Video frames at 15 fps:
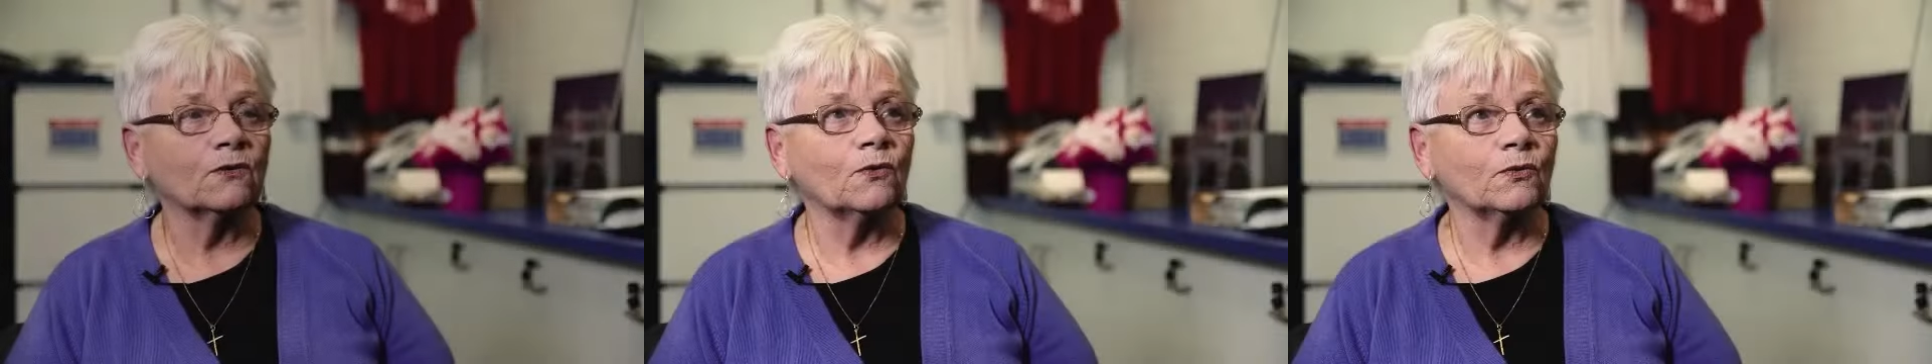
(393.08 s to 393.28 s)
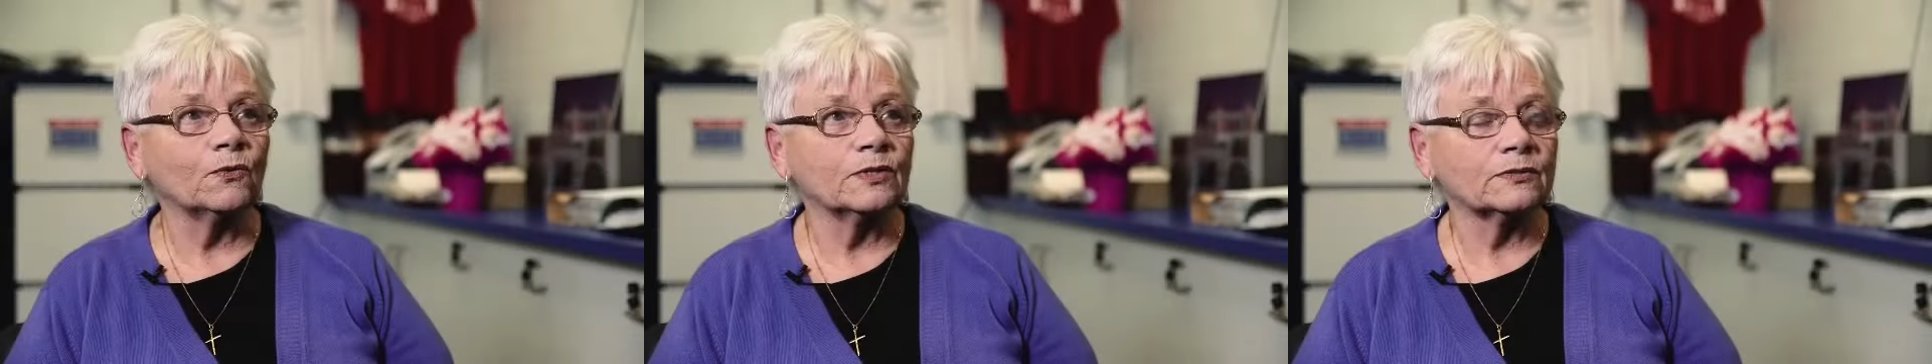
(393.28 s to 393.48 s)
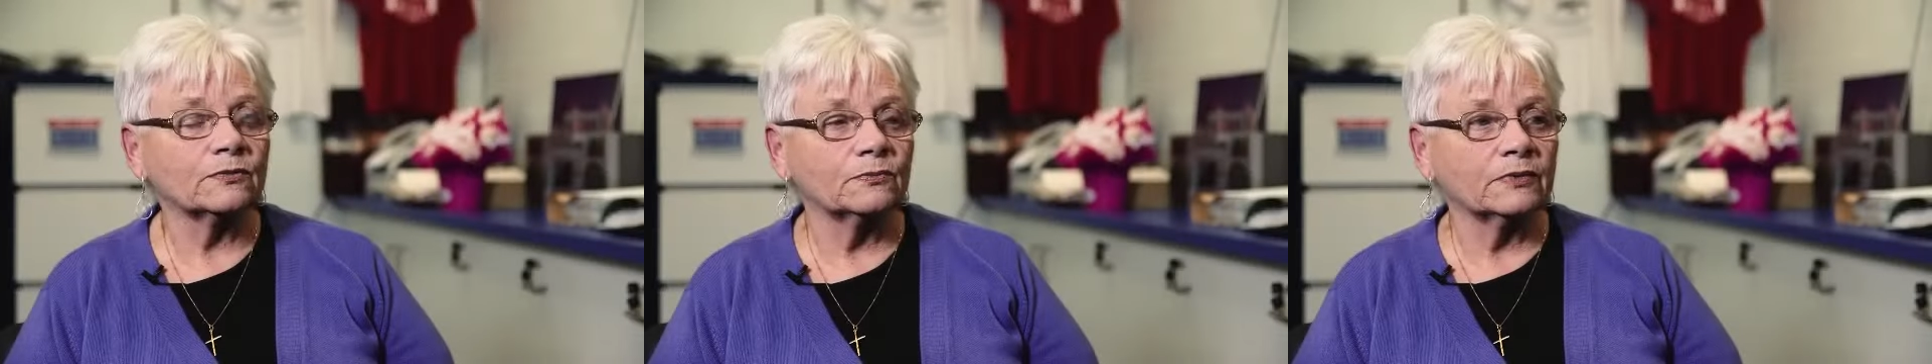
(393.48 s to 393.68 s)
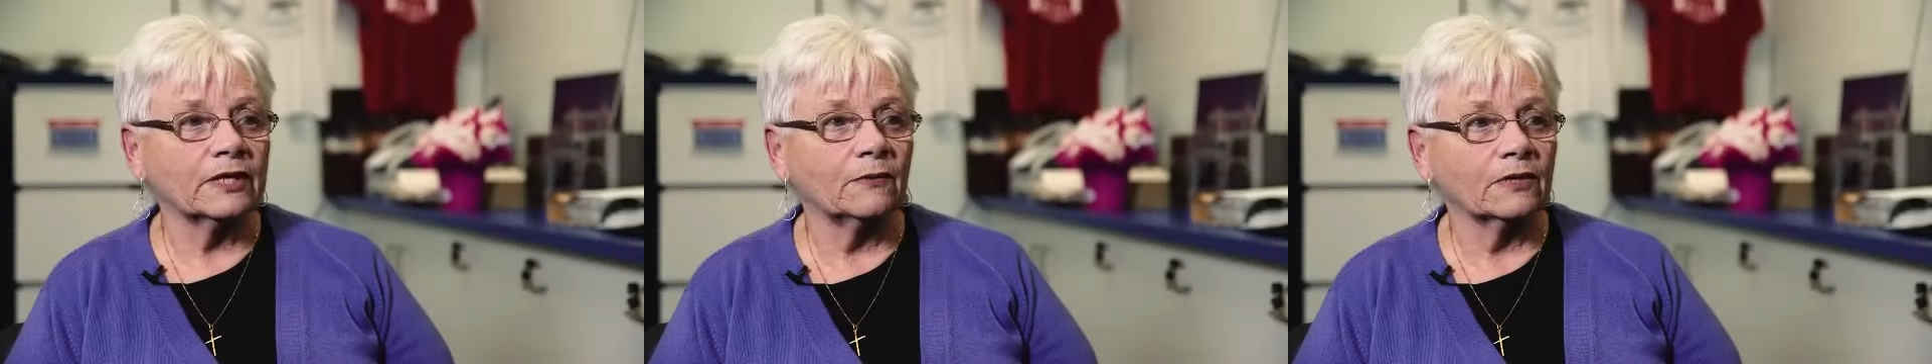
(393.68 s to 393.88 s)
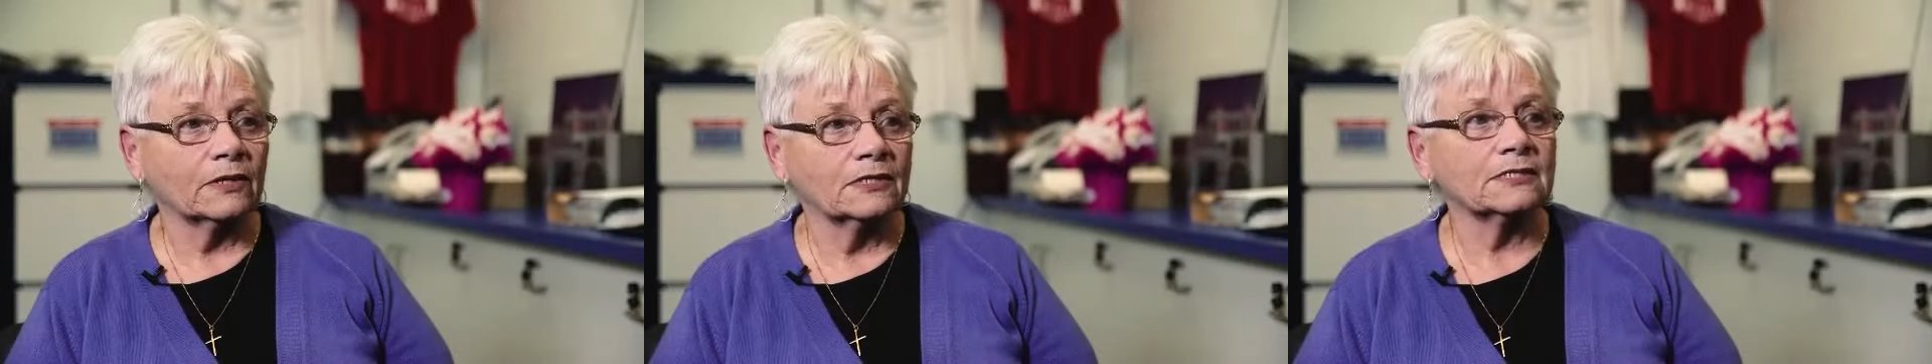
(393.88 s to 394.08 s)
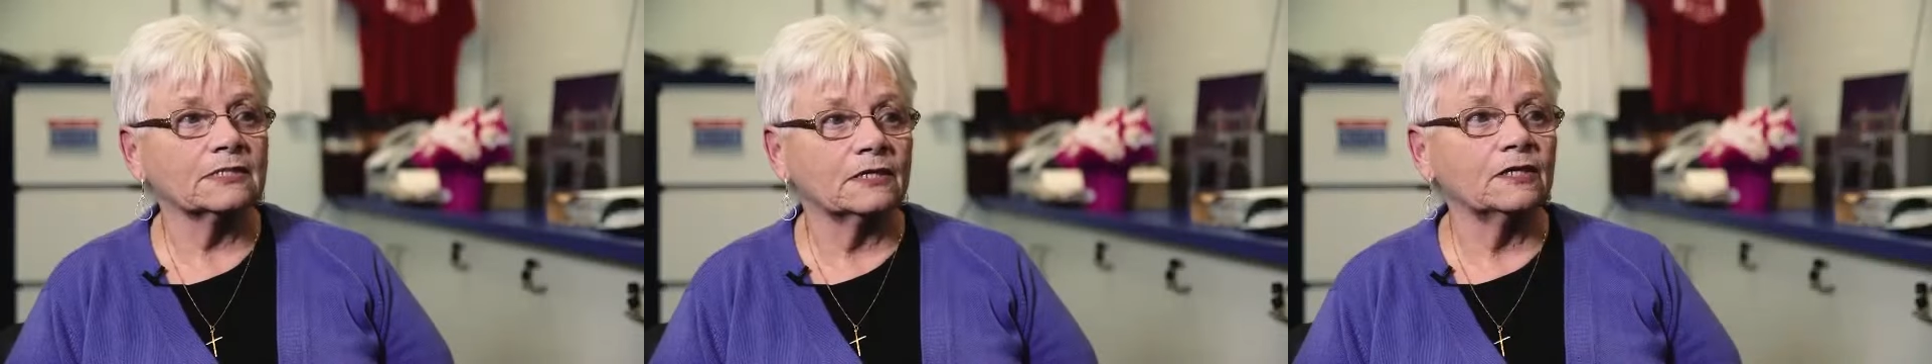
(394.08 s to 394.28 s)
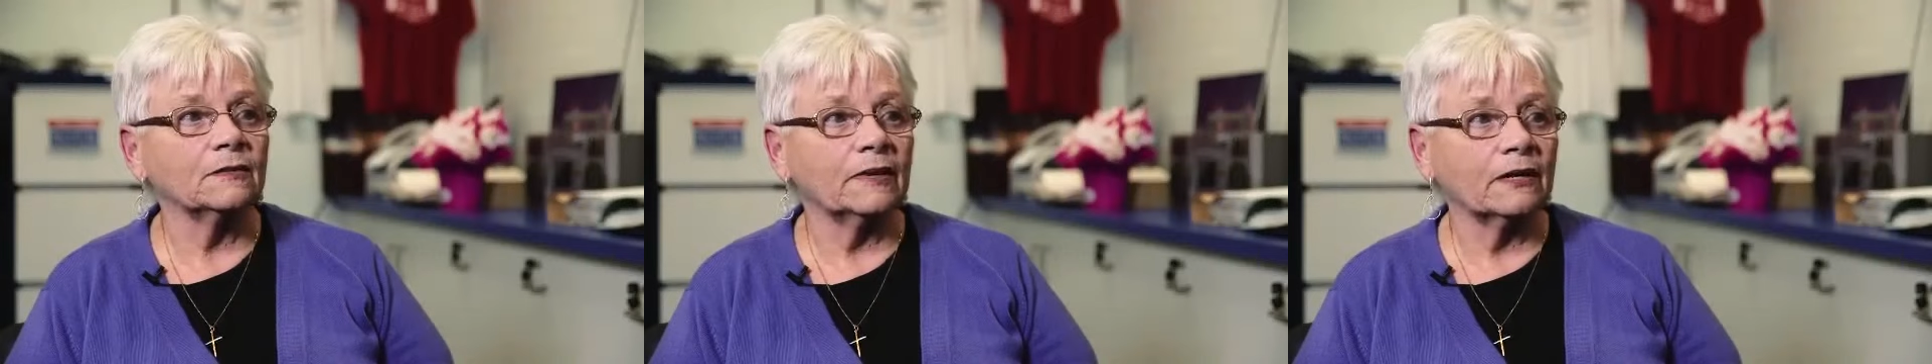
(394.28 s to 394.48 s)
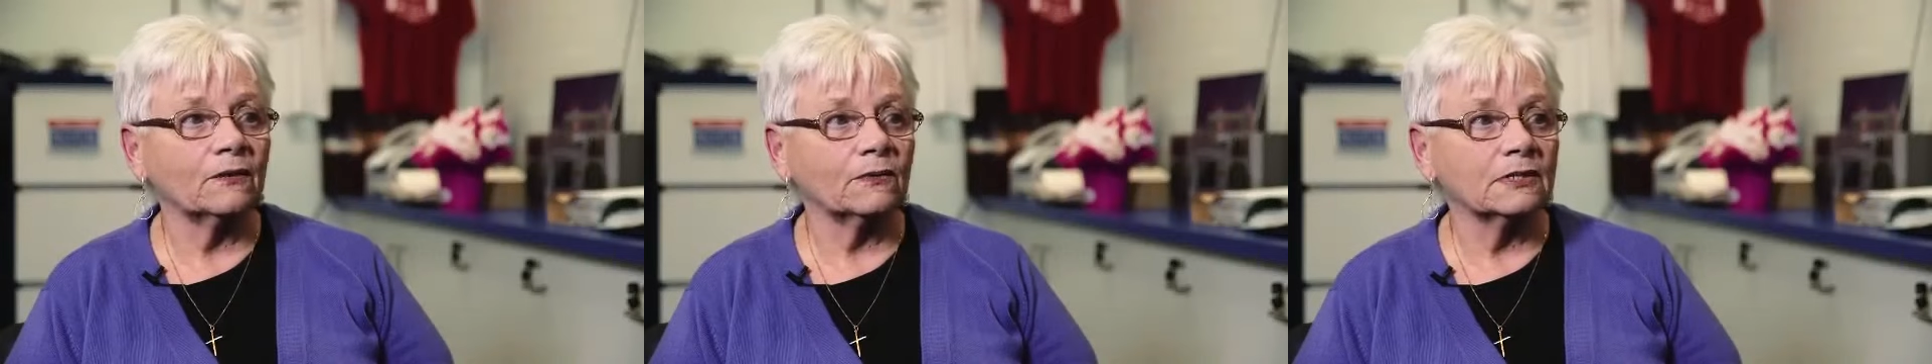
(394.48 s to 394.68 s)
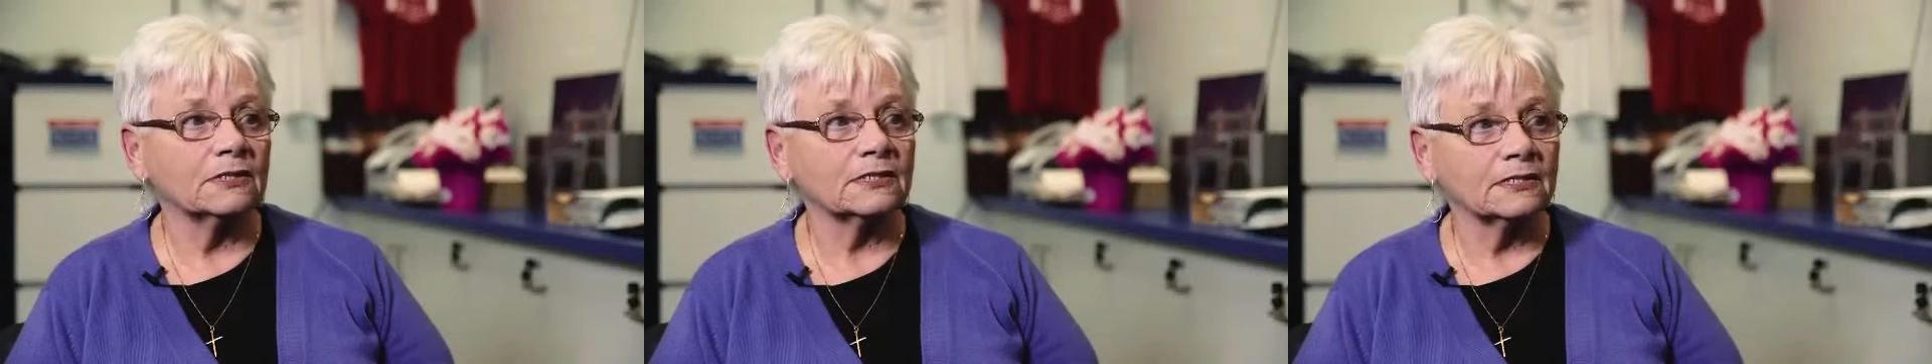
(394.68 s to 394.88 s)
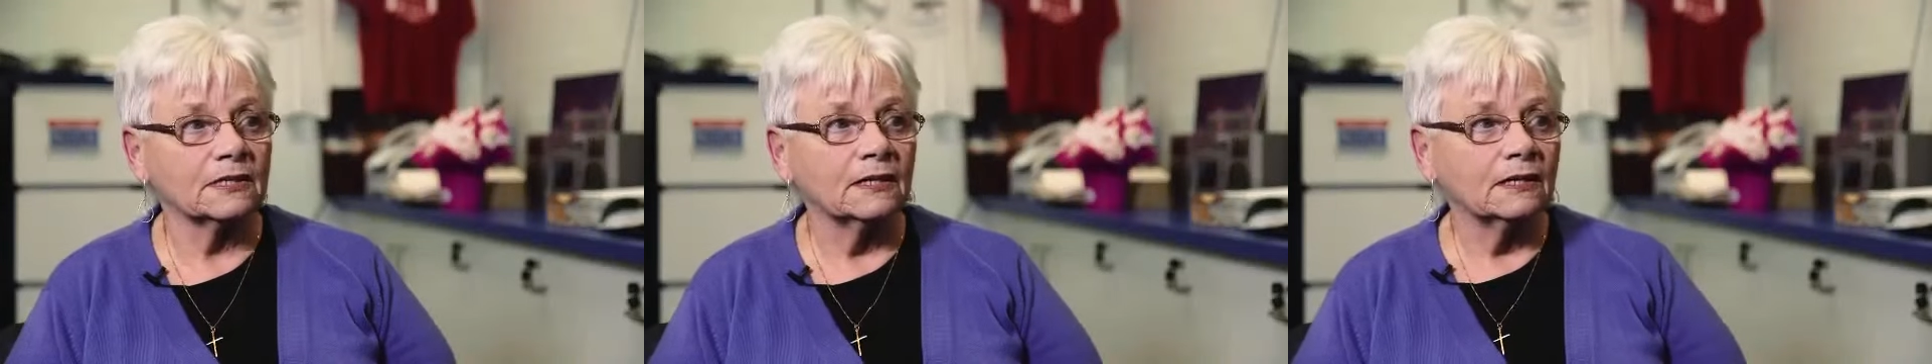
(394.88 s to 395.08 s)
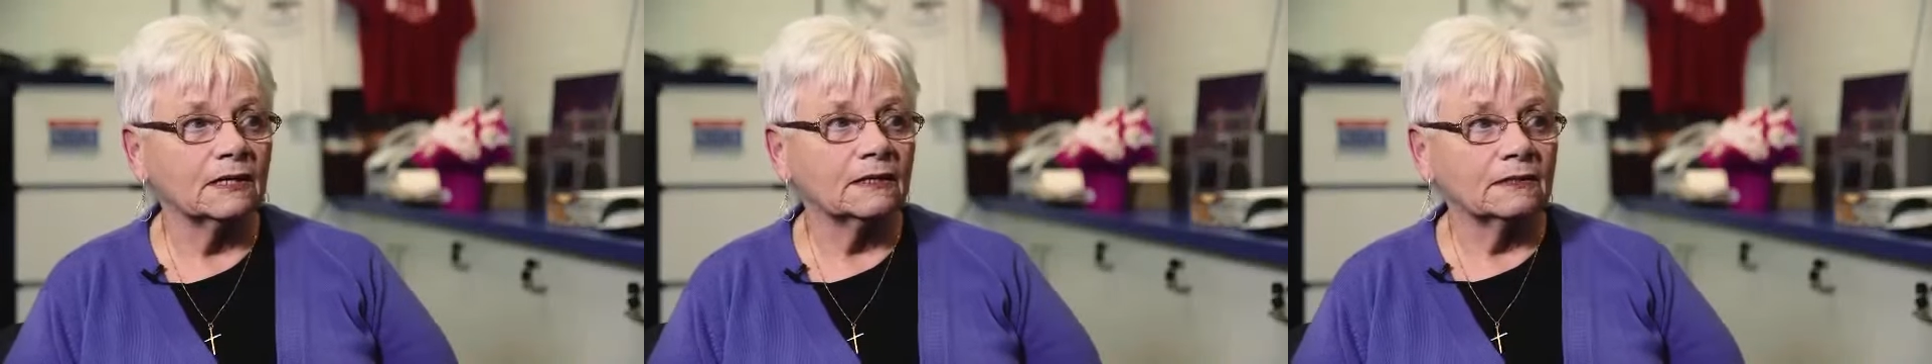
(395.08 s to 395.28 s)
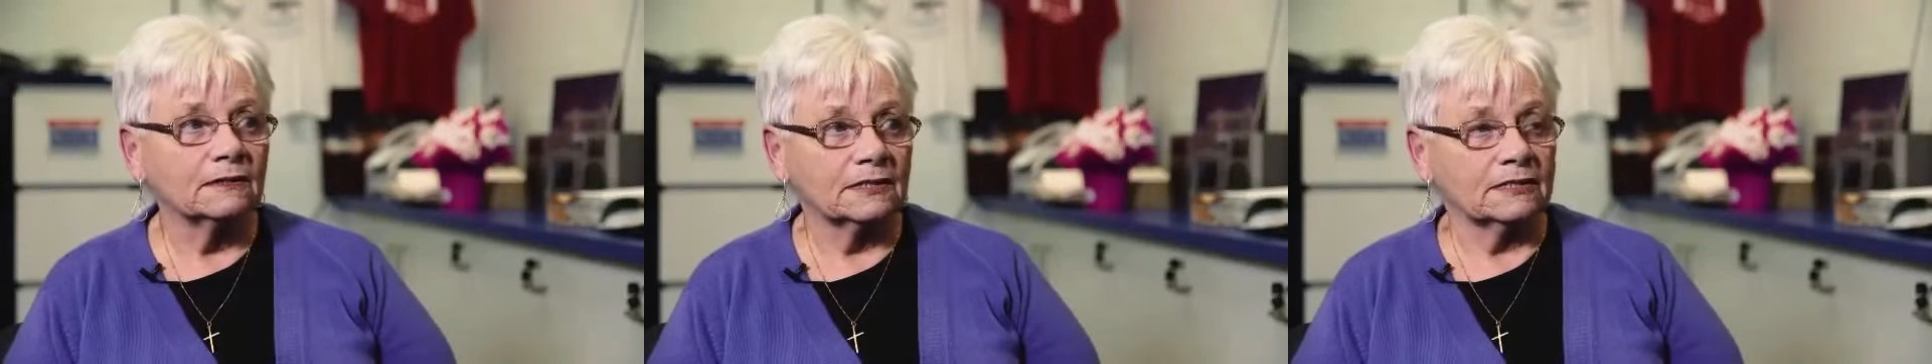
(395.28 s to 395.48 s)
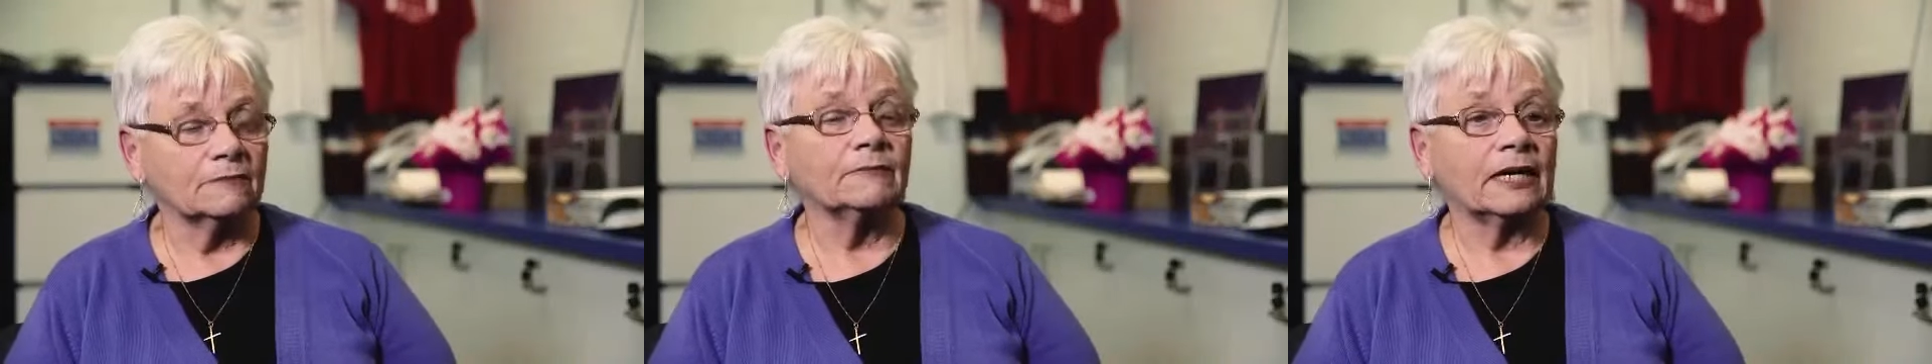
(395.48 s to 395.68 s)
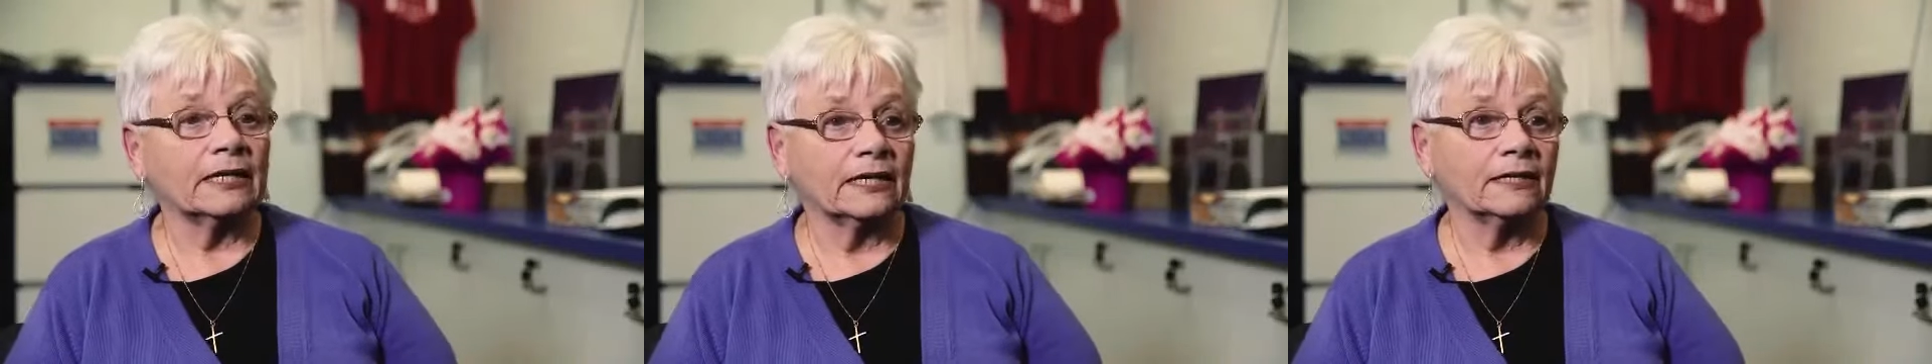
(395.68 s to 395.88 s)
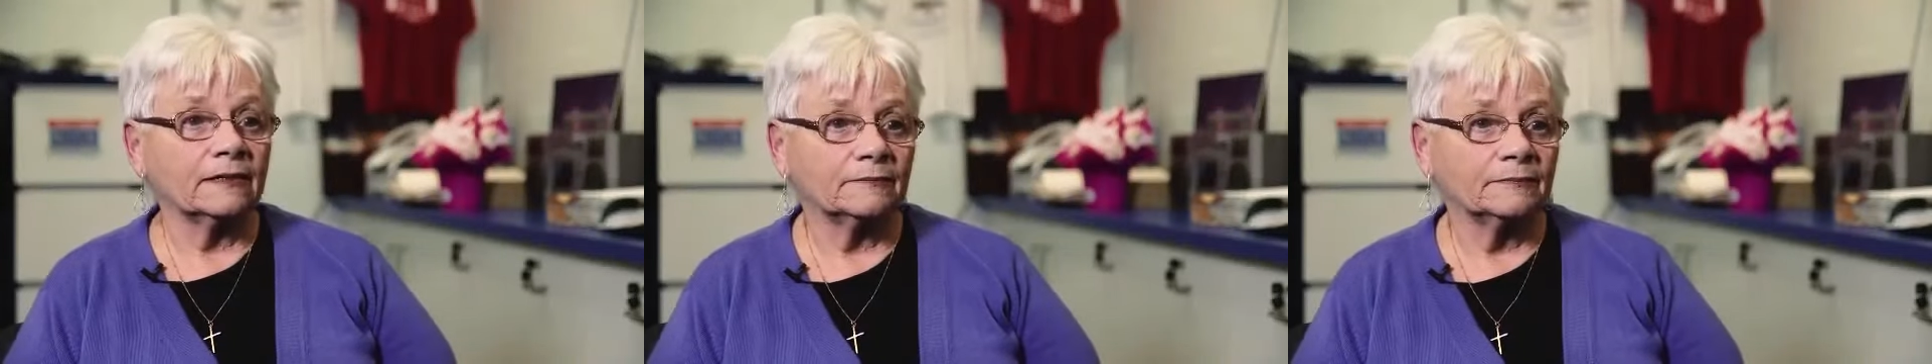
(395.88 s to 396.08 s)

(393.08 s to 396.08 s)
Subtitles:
all they were concerned about was some money,